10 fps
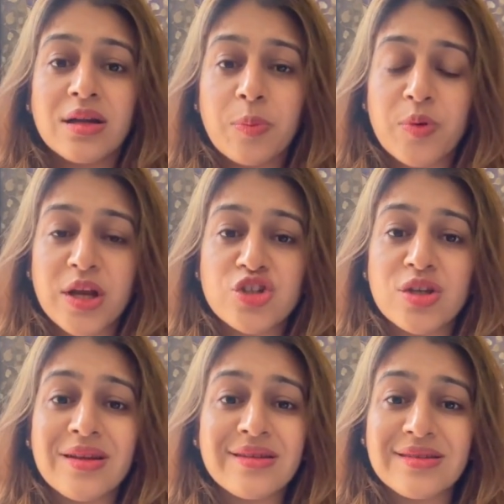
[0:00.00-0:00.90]

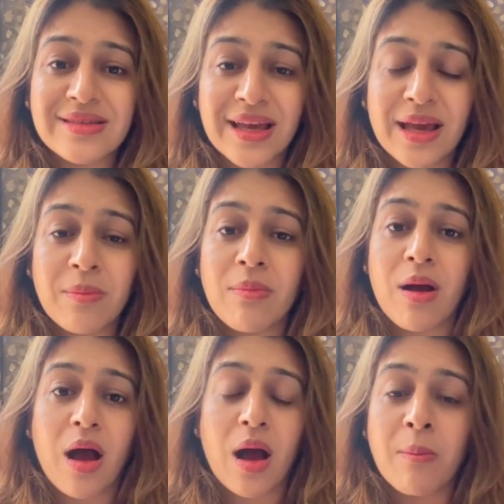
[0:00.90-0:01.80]
Depression is
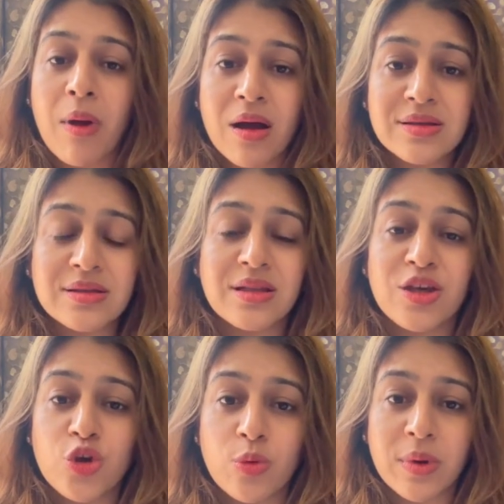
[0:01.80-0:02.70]
same amongst the
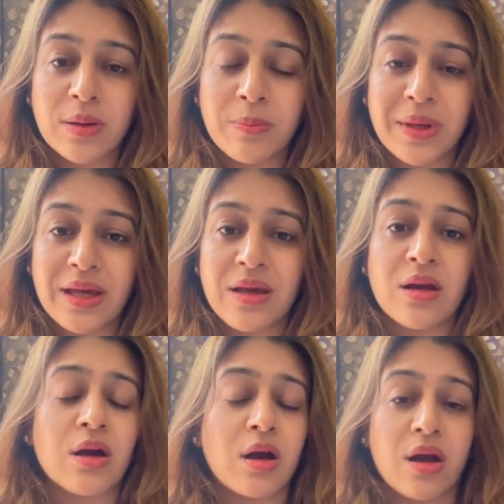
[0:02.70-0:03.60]
human
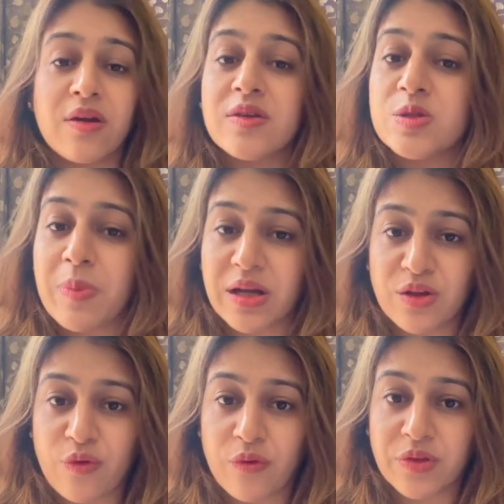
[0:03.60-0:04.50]
being,
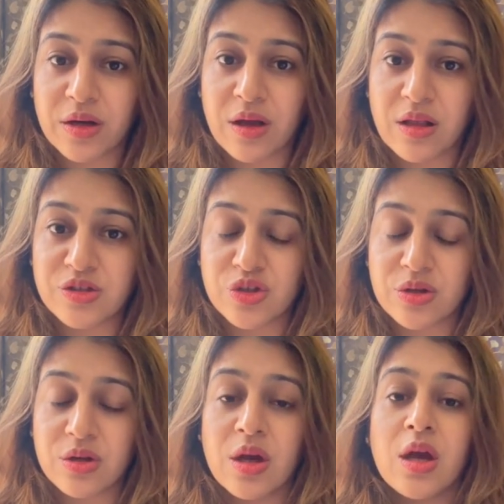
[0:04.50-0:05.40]
irrespective of their culture.